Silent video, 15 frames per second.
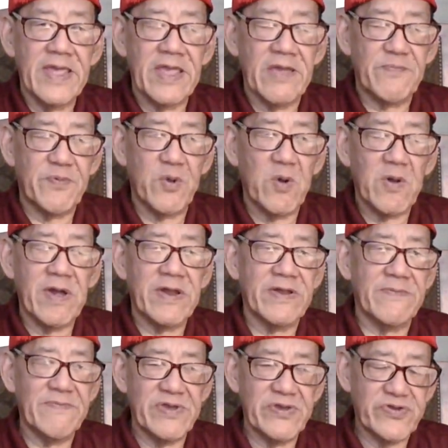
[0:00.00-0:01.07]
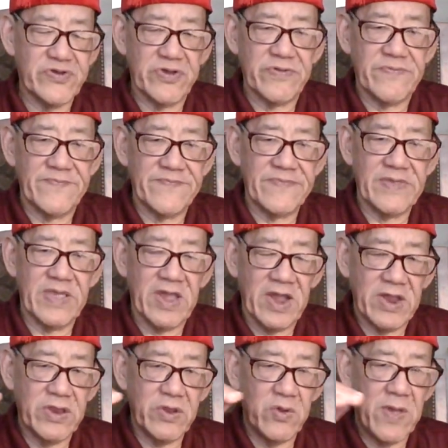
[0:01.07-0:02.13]
If you're on a mission
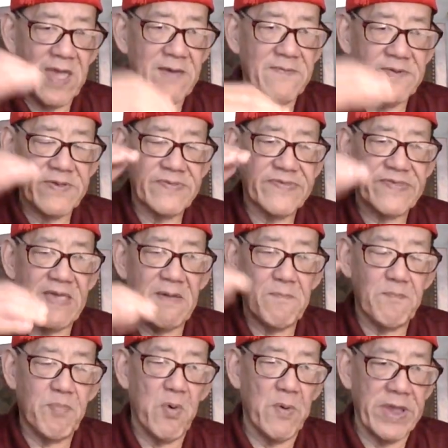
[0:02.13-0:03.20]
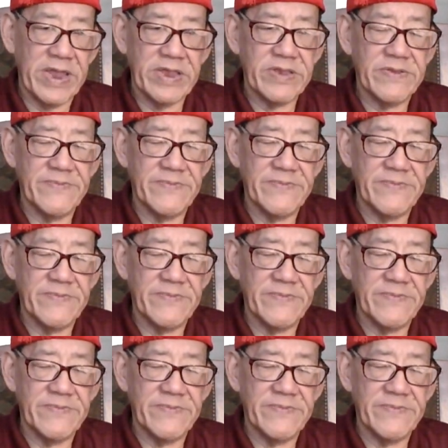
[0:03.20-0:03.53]
and you have a set point,